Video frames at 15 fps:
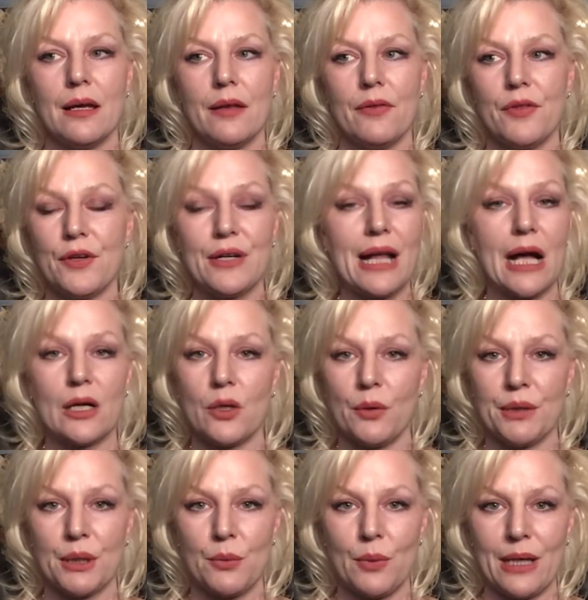they're not
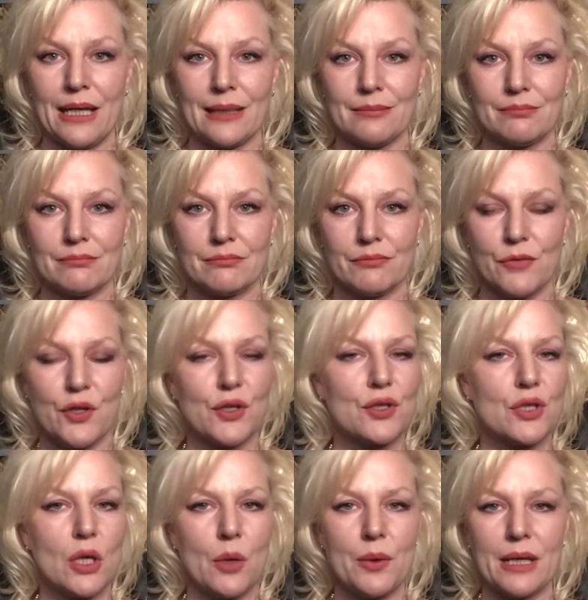going away. There's
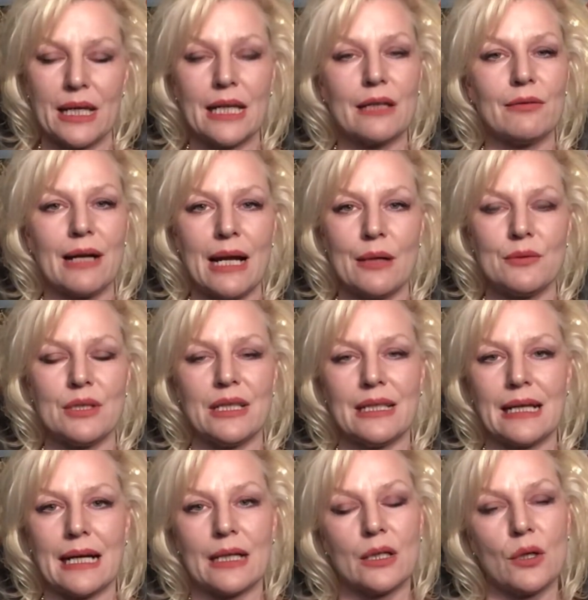no getting around it. You
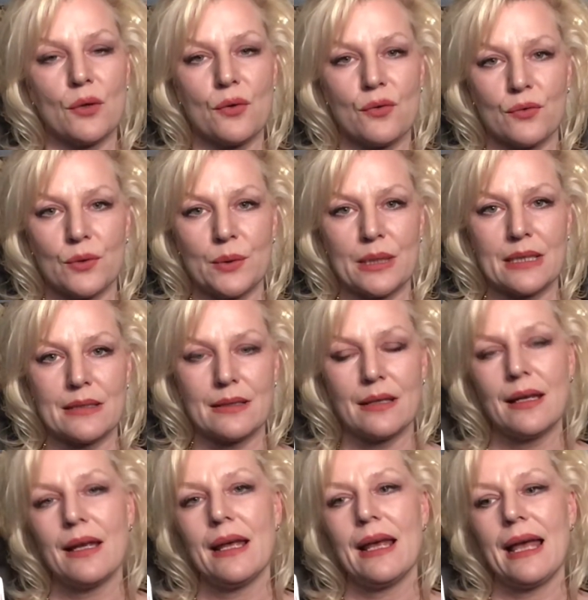got to go through it.
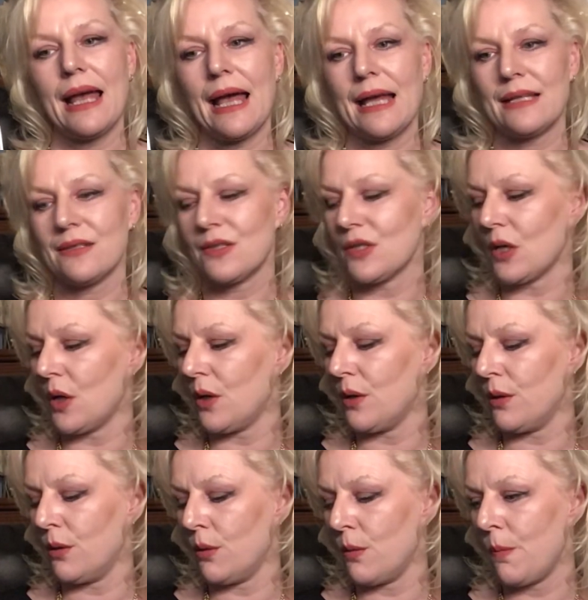And
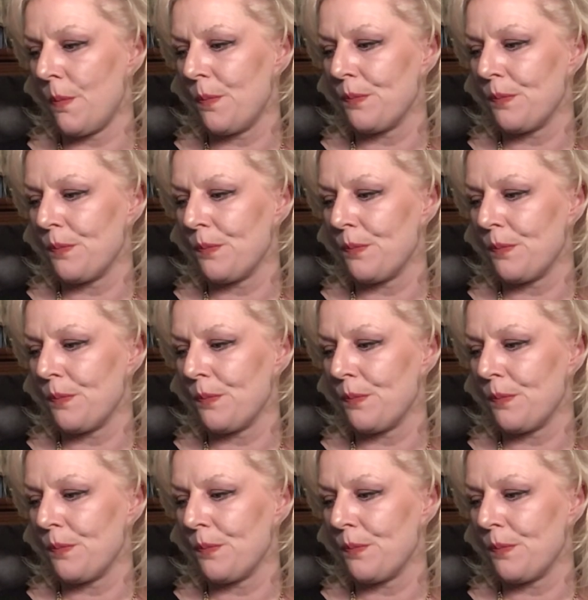so